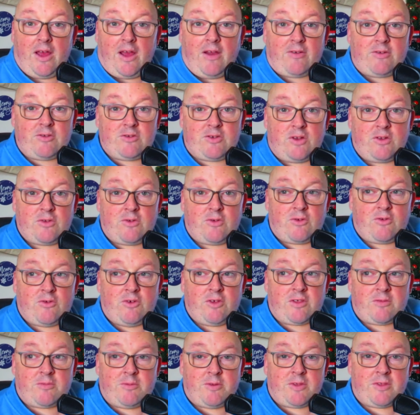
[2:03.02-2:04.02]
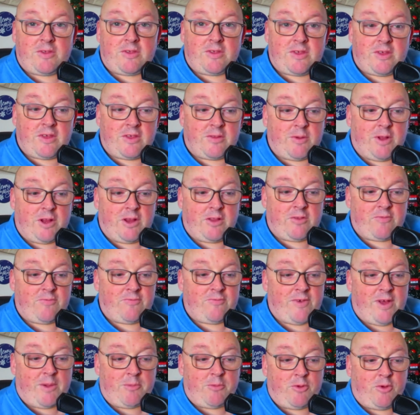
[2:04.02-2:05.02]
I enjoy a good Christmas, as well as
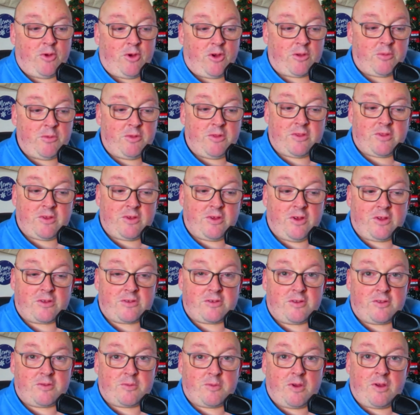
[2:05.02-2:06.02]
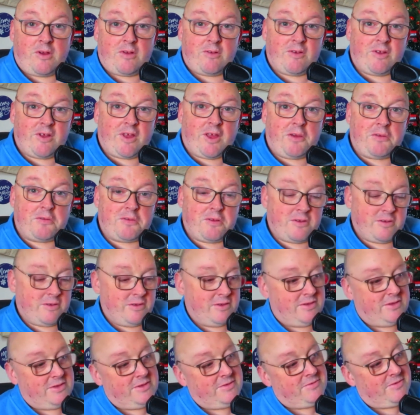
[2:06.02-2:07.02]
family arguments and God knows what goes on.
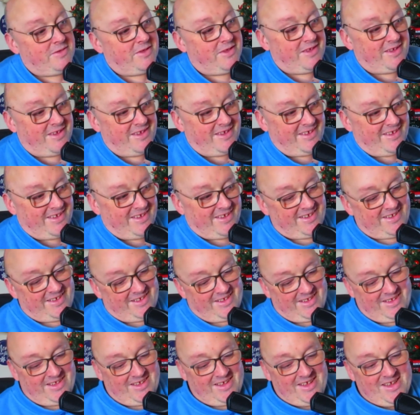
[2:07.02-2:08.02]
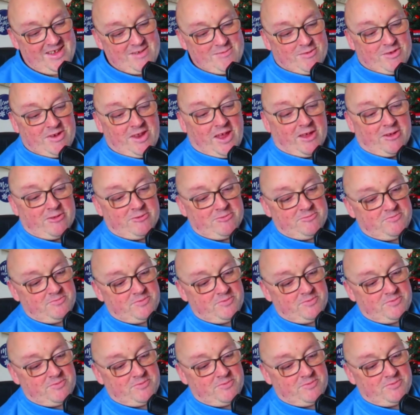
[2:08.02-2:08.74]
But no,